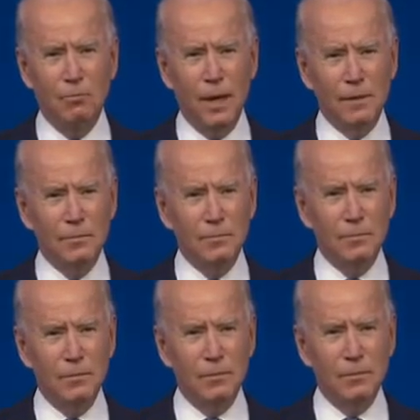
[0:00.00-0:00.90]
But
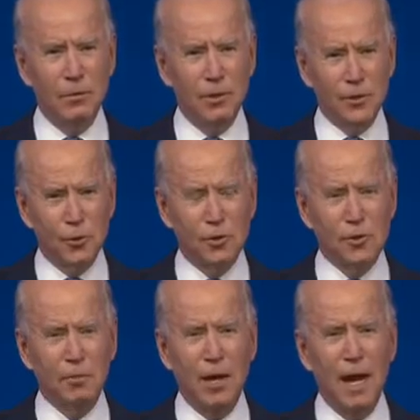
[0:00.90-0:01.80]
we're in short
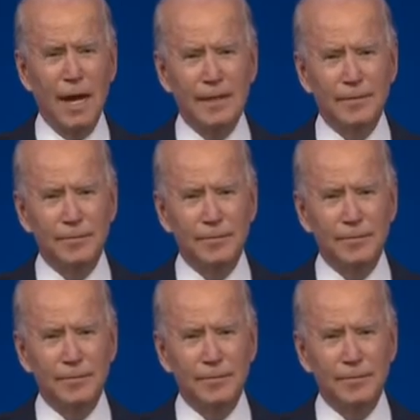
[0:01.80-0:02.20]
supply.